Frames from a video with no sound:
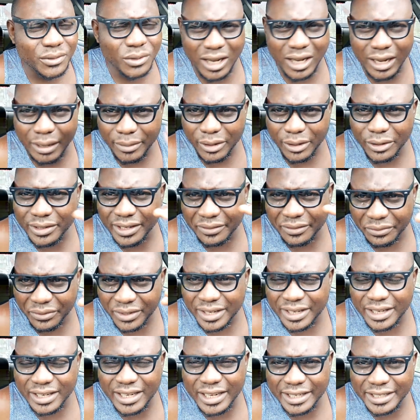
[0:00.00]
You are among the
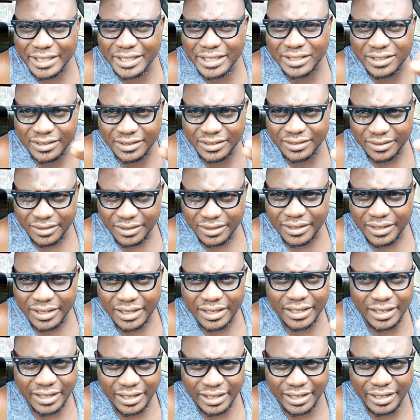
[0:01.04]
three ladies
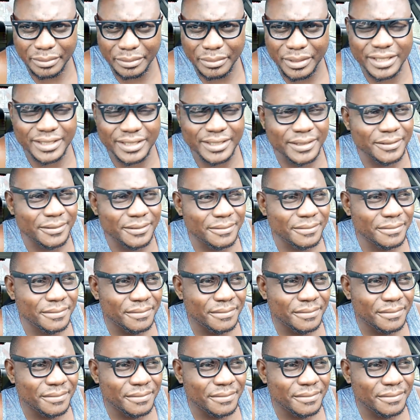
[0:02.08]
in the meeting.